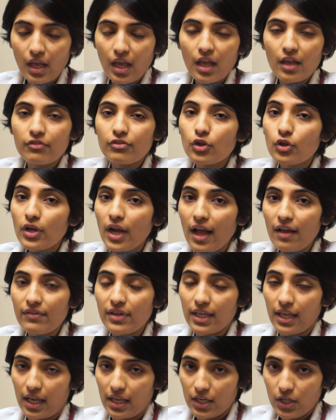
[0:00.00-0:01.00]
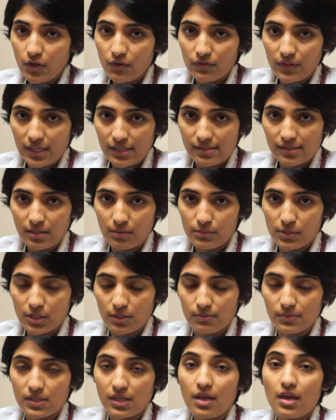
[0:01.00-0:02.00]
If you're having any of these
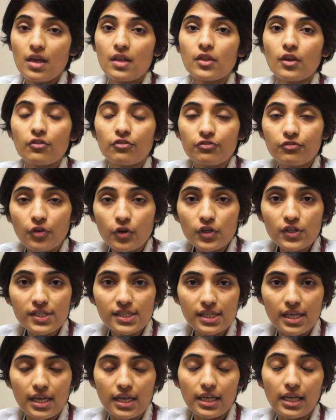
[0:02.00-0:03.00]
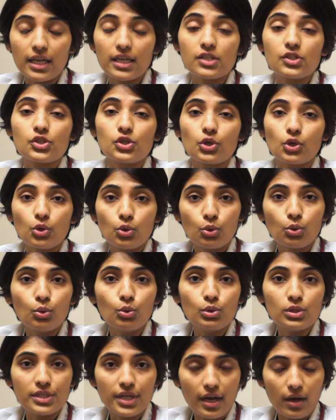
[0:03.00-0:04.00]
symptoms, the first thing is to
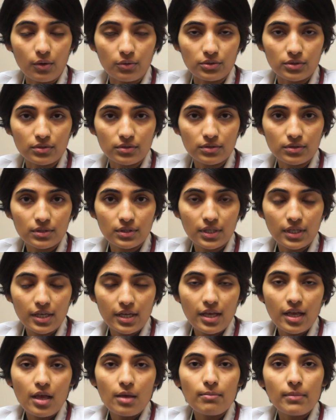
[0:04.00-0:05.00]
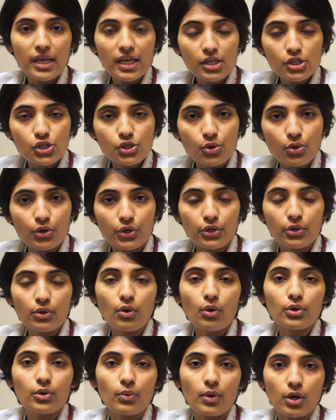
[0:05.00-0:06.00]
cool down. Make sure you
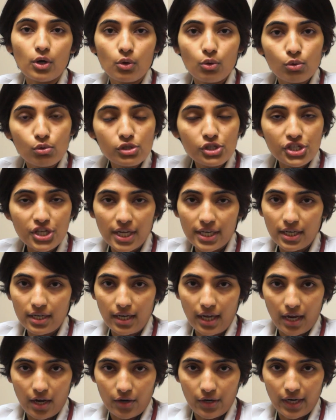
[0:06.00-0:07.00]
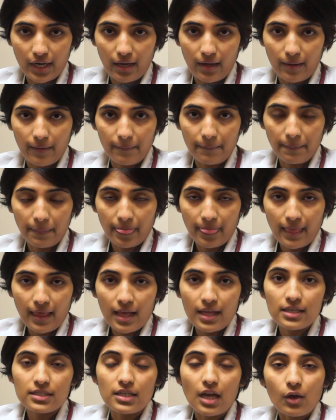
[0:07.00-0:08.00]
go to a cool shaded area,
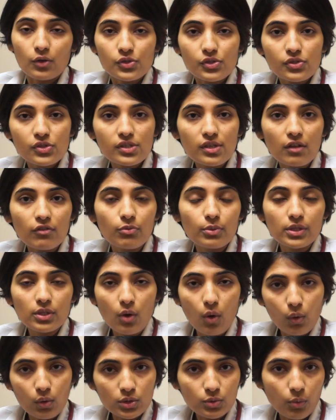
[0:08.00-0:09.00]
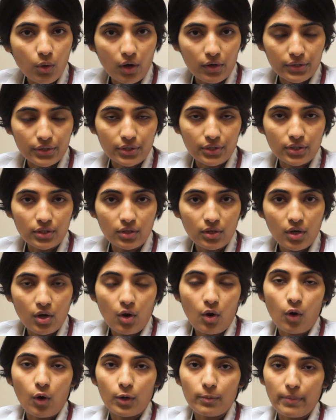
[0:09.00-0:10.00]
douse yourself with cold water
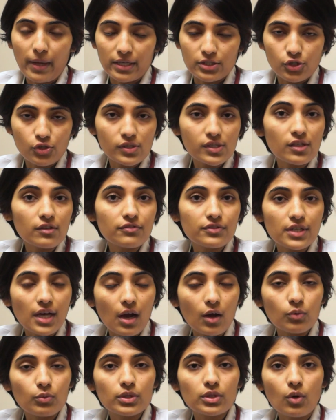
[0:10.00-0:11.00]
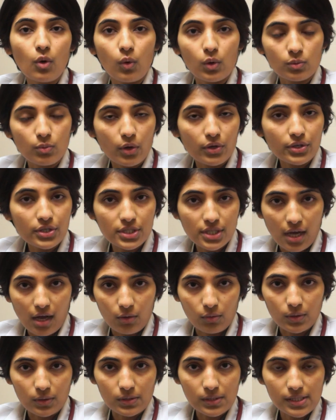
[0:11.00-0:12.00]
or pat yourself down with cold water
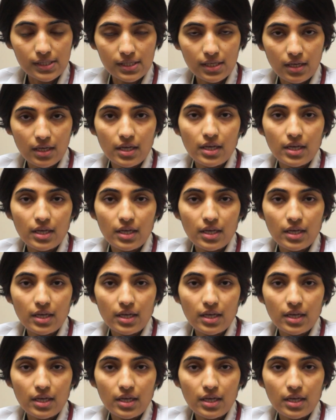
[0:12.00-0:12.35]
towels,